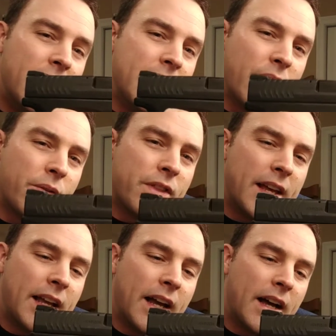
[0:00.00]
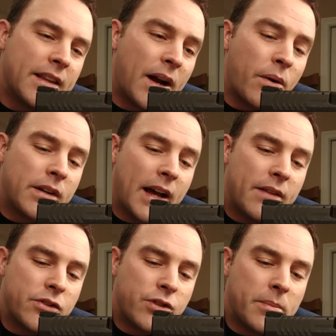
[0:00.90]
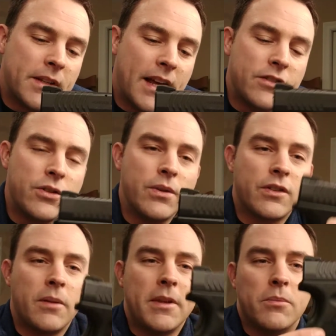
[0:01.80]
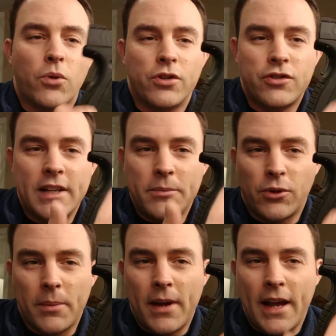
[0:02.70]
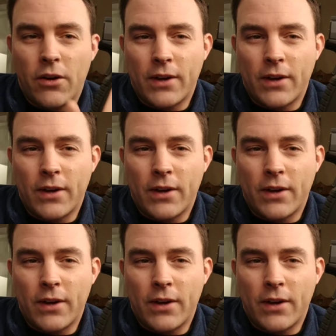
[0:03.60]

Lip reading: The other thing that I would kind of attribute that to is going to be the more steep grip angle,